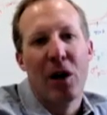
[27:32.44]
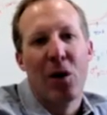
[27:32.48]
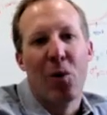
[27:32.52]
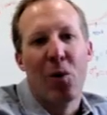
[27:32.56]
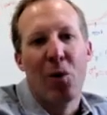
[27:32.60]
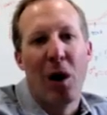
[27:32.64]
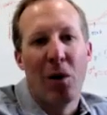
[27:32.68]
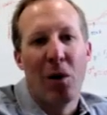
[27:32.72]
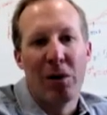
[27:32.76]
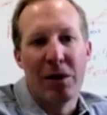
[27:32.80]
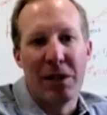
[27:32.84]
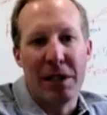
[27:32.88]

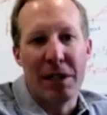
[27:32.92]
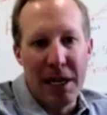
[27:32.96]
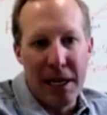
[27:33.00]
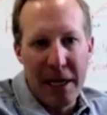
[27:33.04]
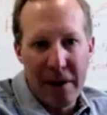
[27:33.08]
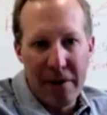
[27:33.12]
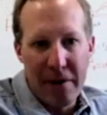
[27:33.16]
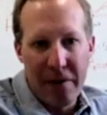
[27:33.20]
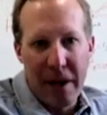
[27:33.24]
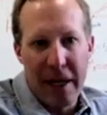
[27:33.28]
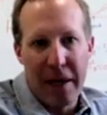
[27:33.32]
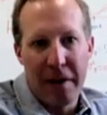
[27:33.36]
What was
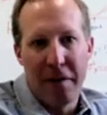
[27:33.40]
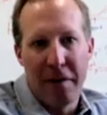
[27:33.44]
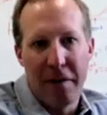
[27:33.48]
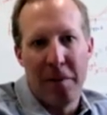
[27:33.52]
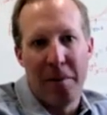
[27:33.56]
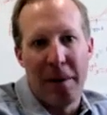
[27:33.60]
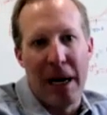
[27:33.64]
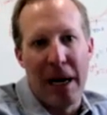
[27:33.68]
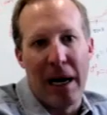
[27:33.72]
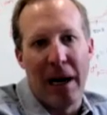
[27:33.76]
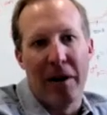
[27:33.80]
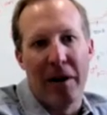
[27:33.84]
innovative
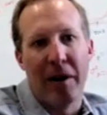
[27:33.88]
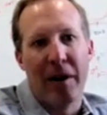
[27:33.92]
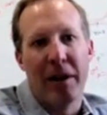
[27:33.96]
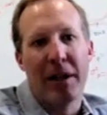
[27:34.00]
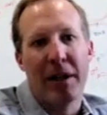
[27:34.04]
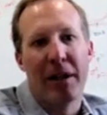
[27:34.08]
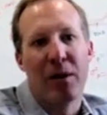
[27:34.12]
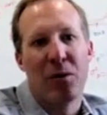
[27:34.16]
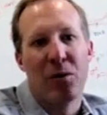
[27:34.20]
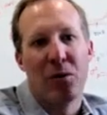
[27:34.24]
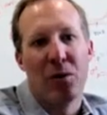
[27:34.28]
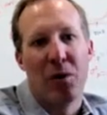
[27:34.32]
about
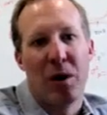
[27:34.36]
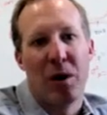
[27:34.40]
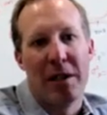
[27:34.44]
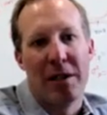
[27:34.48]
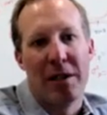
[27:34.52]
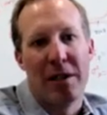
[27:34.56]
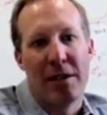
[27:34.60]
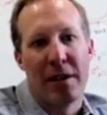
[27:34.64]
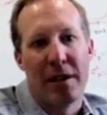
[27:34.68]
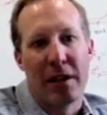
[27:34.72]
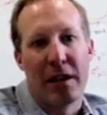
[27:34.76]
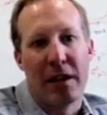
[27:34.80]
it
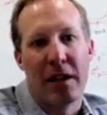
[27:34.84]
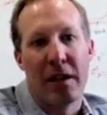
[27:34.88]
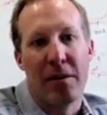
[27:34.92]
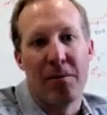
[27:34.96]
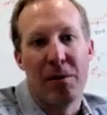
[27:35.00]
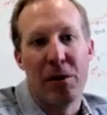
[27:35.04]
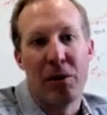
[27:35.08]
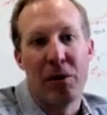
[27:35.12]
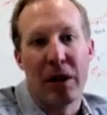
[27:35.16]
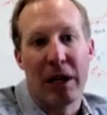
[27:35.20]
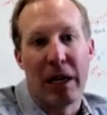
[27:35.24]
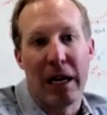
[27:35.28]
was the
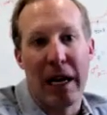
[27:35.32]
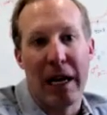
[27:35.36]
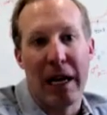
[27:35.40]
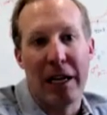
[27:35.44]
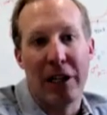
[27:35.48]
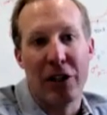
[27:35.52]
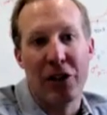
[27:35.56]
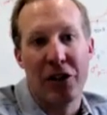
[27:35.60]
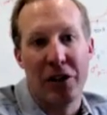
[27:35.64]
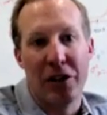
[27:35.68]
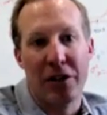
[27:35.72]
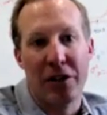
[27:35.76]

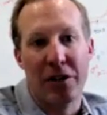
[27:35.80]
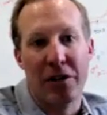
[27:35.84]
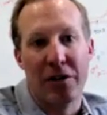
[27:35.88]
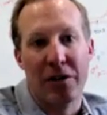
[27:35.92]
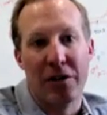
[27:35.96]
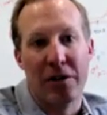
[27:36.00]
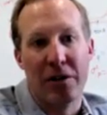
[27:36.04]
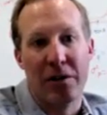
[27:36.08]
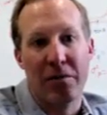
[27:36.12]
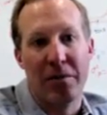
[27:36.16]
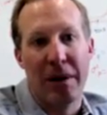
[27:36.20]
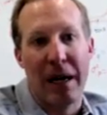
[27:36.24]

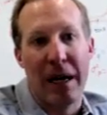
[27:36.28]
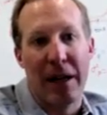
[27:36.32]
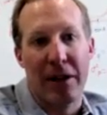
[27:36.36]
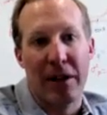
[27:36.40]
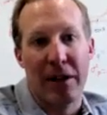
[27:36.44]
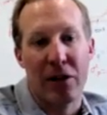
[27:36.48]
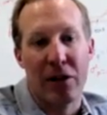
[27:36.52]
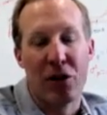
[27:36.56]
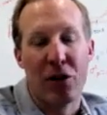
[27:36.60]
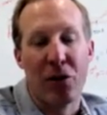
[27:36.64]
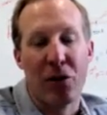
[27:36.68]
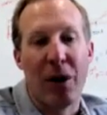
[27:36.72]
communication
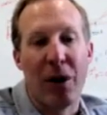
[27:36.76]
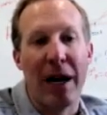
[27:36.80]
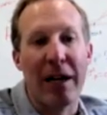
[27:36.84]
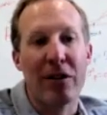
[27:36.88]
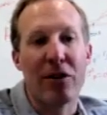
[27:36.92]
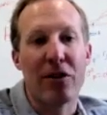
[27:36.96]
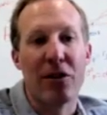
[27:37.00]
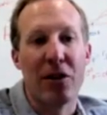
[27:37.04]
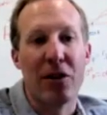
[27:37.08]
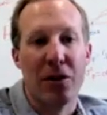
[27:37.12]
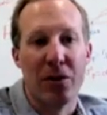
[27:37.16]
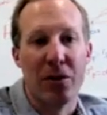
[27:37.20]
methods, right?
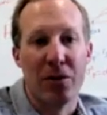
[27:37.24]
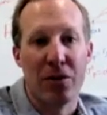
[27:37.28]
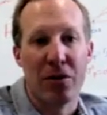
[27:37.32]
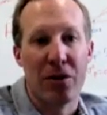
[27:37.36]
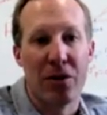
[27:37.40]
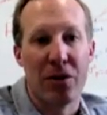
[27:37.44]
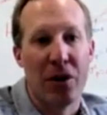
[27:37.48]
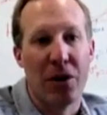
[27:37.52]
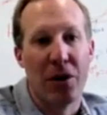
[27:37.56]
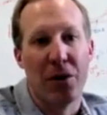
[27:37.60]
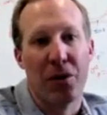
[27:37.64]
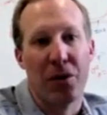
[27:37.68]
So
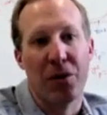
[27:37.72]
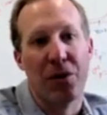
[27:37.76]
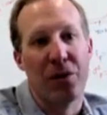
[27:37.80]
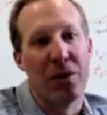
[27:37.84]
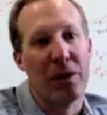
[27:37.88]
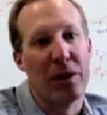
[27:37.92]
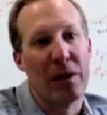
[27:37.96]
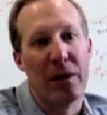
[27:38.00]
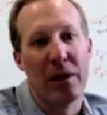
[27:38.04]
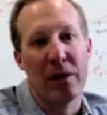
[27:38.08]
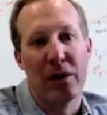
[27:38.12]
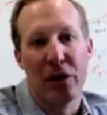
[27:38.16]

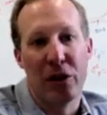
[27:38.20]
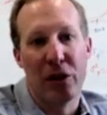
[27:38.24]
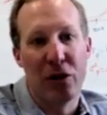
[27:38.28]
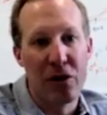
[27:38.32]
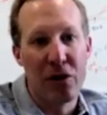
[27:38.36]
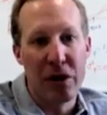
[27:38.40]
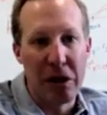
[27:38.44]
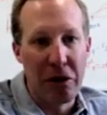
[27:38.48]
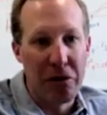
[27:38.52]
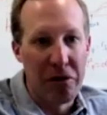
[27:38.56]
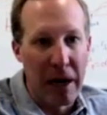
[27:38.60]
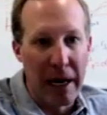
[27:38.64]

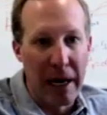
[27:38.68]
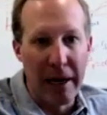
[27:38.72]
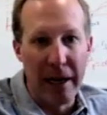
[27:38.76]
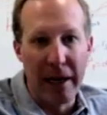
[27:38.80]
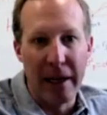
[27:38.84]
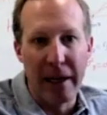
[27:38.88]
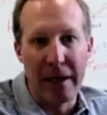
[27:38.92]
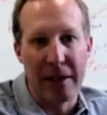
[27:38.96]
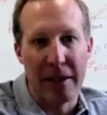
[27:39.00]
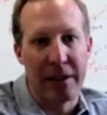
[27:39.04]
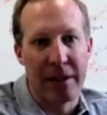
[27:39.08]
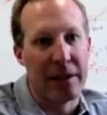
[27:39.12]
using
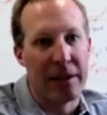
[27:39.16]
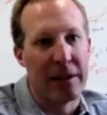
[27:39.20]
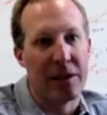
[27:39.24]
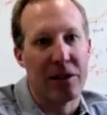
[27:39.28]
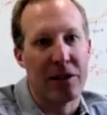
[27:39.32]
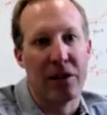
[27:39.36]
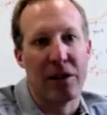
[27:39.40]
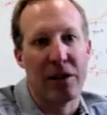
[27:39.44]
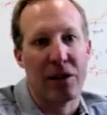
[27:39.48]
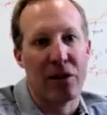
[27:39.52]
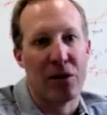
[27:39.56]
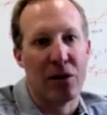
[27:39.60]
Reddit
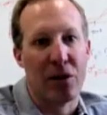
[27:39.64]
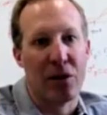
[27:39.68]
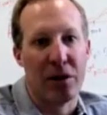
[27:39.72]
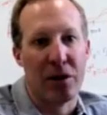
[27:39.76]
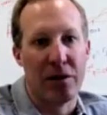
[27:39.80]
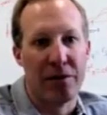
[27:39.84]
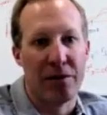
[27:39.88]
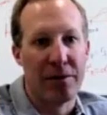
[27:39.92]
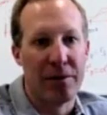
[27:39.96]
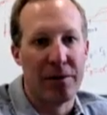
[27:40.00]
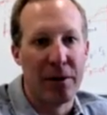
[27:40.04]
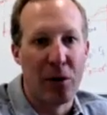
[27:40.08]
to sort
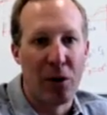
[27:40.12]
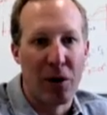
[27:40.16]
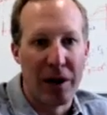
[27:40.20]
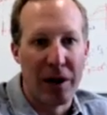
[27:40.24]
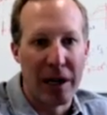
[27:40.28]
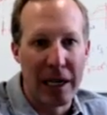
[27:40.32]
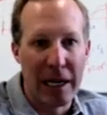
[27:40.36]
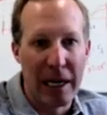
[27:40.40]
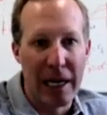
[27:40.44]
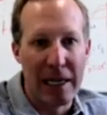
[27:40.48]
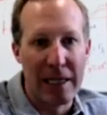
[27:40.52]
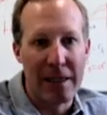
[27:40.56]
of
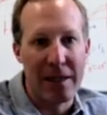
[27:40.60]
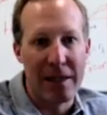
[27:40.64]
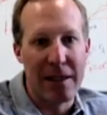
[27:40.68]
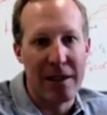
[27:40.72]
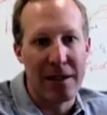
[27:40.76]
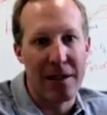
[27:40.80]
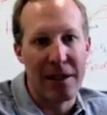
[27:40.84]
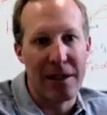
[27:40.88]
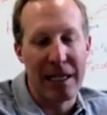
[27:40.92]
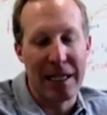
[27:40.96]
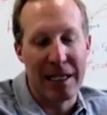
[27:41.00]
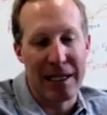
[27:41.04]
organize
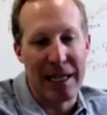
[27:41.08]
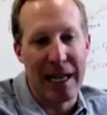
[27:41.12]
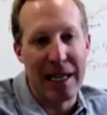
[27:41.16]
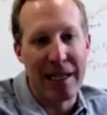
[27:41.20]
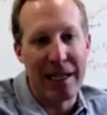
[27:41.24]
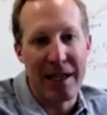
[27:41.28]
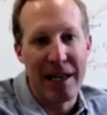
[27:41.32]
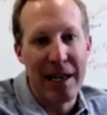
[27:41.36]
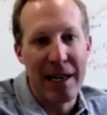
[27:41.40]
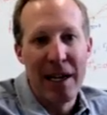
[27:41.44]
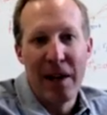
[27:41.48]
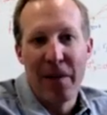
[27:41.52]
these things.
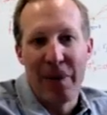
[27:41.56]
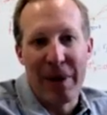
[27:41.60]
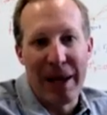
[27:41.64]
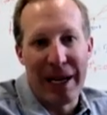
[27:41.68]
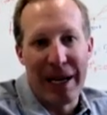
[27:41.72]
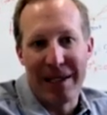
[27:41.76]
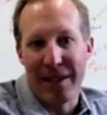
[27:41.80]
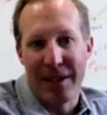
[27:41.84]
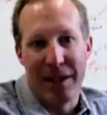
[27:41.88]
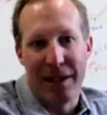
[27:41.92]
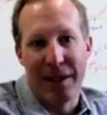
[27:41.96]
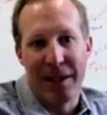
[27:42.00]
That
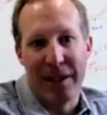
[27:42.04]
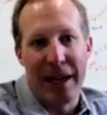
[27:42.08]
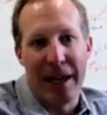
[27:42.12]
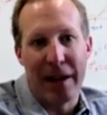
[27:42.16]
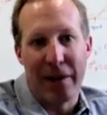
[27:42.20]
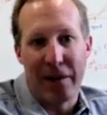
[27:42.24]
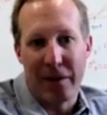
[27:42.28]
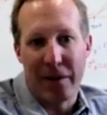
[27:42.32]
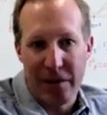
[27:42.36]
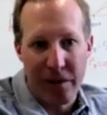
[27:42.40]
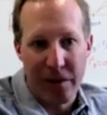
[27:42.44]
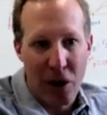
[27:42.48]

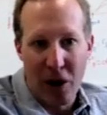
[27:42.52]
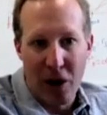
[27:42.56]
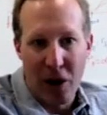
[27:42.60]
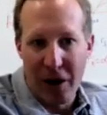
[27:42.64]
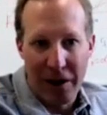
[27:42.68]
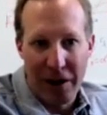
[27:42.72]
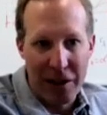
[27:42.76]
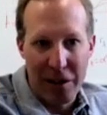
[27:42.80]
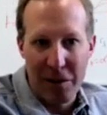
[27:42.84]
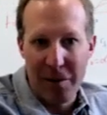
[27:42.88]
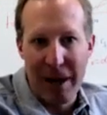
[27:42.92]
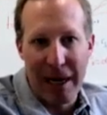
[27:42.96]

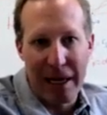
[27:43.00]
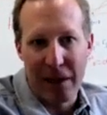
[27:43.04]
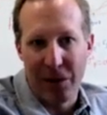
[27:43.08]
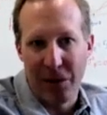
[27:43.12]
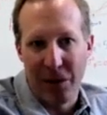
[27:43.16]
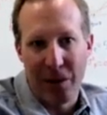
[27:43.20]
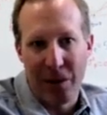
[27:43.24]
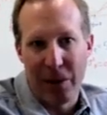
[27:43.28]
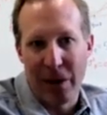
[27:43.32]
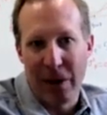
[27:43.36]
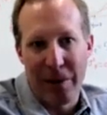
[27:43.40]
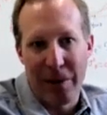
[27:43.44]
harkens back to
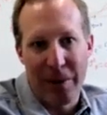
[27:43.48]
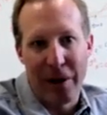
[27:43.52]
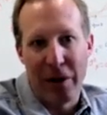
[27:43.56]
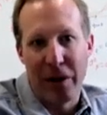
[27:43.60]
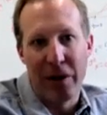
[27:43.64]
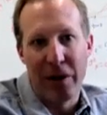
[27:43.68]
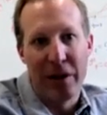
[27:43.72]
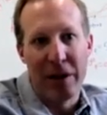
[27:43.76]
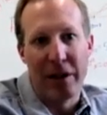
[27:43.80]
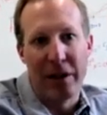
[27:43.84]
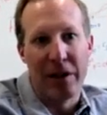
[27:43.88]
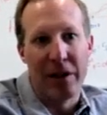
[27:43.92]
what we were talking about
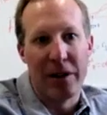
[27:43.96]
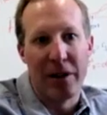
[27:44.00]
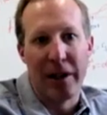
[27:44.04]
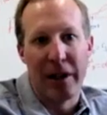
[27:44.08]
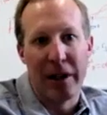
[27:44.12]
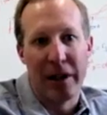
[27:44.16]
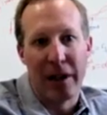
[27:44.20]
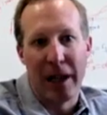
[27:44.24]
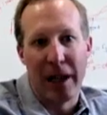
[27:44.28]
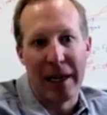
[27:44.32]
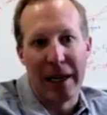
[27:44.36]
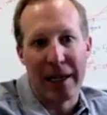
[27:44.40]
earlier,
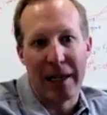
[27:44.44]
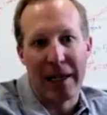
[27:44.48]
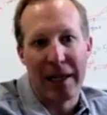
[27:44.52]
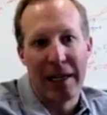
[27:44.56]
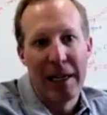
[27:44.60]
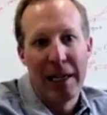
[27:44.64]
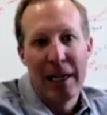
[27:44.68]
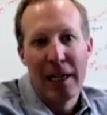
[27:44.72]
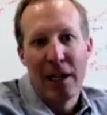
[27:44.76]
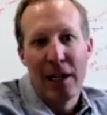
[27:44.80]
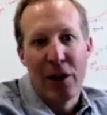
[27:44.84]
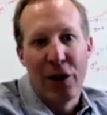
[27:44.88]
that like
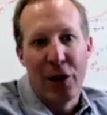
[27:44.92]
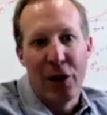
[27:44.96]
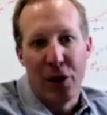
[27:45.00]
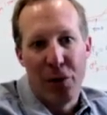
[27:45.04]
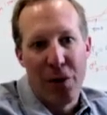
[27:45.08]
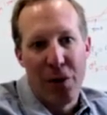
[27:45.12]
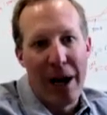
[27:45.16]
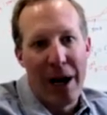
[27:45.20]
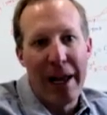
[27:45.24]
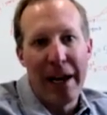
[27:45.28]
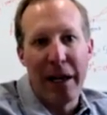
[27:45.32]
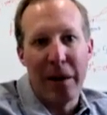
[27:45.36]
the
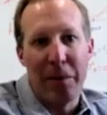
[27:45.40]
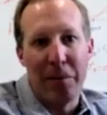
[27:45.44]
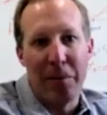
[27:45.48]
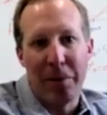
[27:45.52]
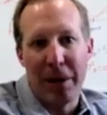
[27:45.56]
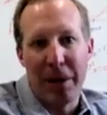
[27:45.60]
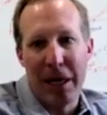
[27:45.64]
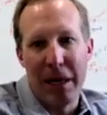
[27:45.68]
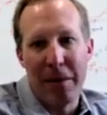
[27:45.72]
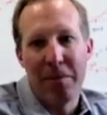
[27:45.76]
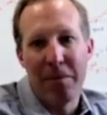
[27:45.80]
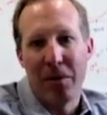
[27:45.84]
Reddit
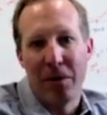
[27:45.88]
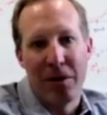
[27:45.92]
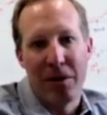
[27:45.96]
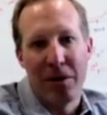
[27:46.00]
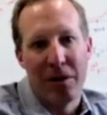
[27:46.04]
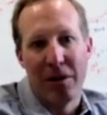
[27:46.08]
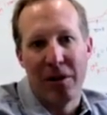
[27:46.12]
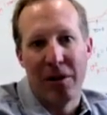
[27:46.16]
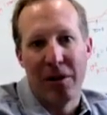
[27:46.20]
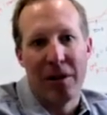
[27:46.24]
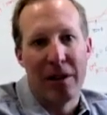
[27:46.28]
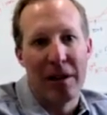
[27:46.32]

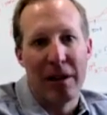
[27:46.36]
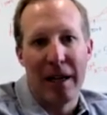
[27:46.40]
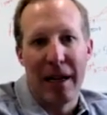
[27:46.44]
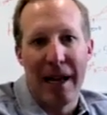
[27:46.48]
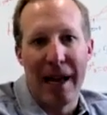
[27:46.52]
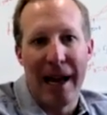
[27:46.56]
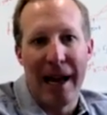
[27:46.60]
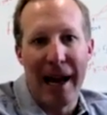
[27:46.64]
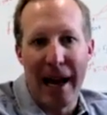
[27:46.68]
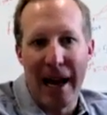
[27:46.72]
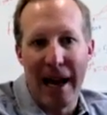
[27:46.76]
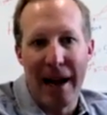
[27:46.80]
people
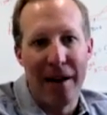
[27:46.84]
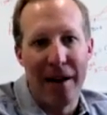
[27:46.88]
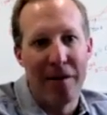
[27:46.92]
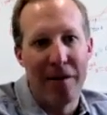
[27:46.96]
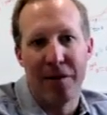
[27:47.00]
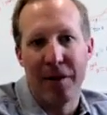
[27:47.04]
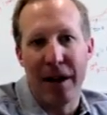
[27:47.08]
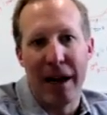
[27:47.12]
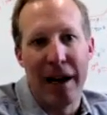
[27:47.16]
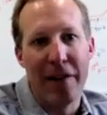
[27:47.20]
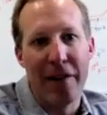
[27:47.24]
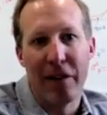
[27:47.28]

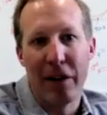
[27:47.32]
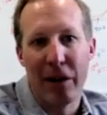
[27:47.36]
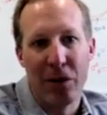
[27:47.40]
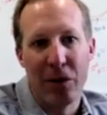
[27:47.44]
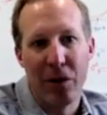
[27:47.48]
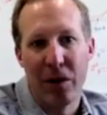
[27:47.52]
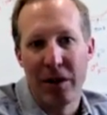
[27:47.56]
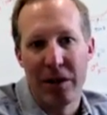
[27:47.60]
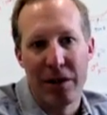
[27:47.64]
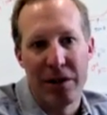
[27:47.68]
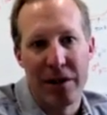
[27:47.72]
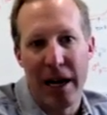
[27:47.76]
have
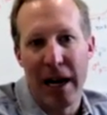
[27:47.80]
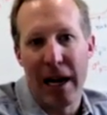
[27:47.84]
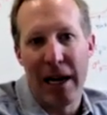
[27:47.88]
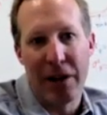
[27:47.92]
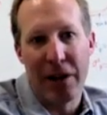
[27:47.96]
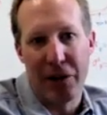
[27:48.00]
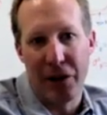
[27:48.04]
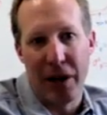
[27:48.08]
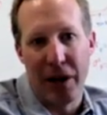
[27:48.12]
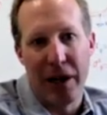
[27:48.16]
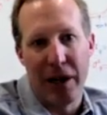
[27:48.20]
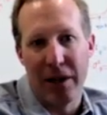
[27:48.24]
everyone's
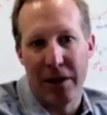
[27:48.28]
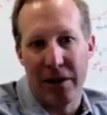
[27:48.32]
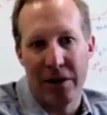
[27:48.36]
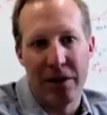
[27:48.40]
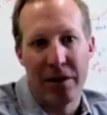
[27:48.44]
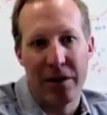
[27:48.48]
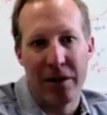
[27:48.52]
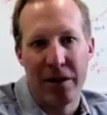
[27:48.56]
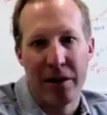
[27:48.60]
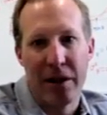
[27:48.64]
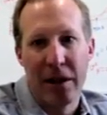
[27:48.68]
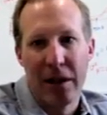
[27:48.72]

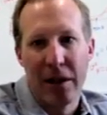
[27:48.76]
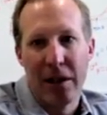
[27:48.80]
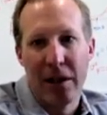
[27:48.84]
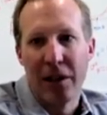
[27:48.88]
address.